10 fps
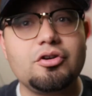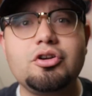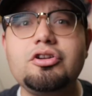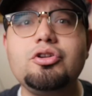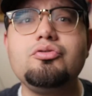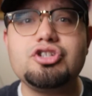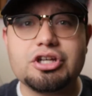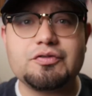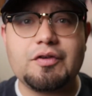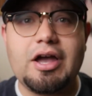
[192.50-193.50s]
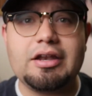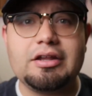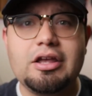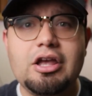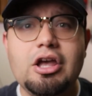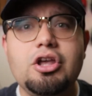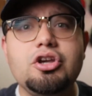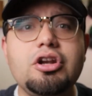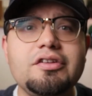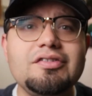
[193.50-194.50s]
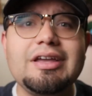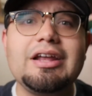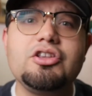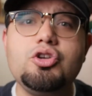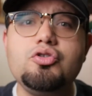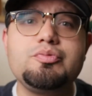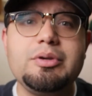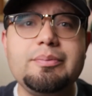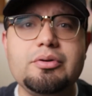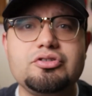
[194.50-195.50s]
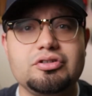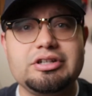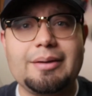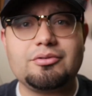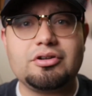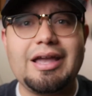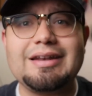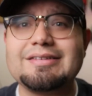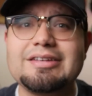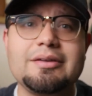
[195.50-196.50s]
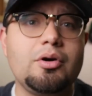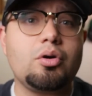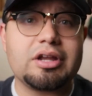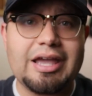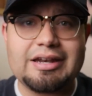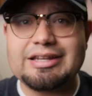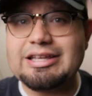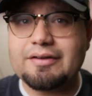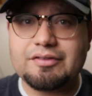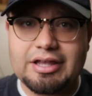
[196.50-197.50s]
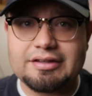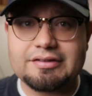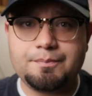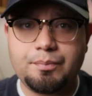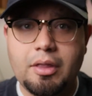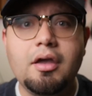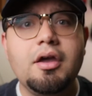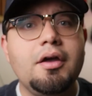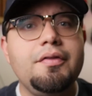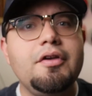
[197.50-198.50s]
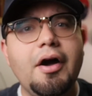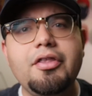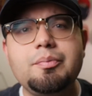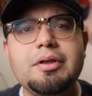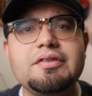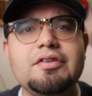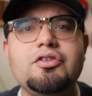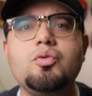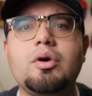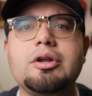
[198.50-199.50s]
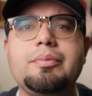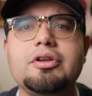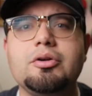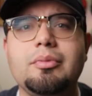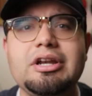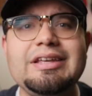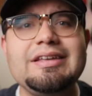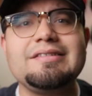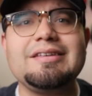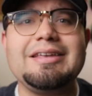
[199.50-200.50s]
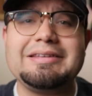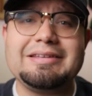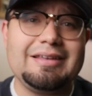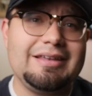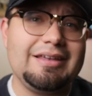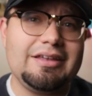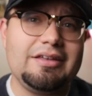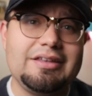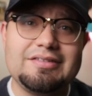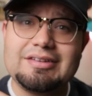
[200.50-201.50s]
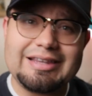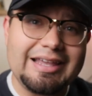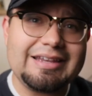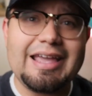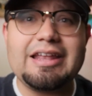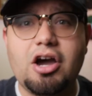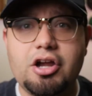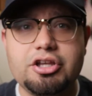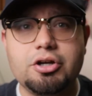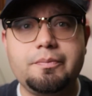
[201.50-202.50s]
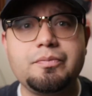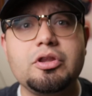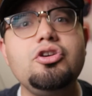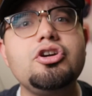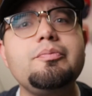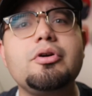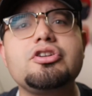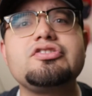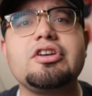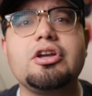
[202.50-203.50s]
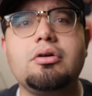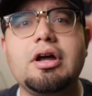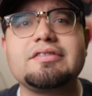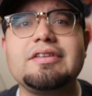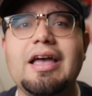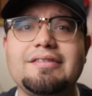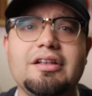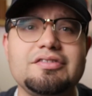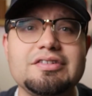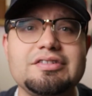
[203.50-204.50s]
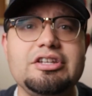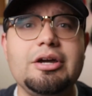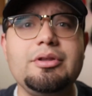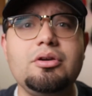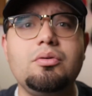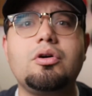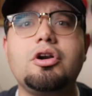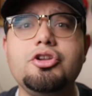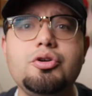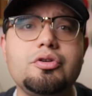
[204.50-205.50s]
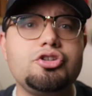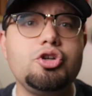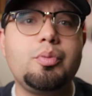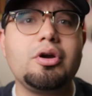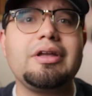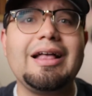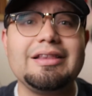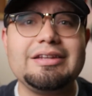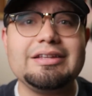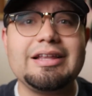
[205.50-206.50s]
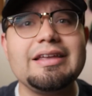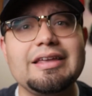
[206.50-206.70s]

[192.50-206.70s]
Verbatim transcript: you're gonna do just fine. You could also get a U speed booster adapter and a Sigma or Canon EF lens. The other places you'd want to put your money is in light and audio. You could purchase a Godox SL60W or a newer 2-point LED light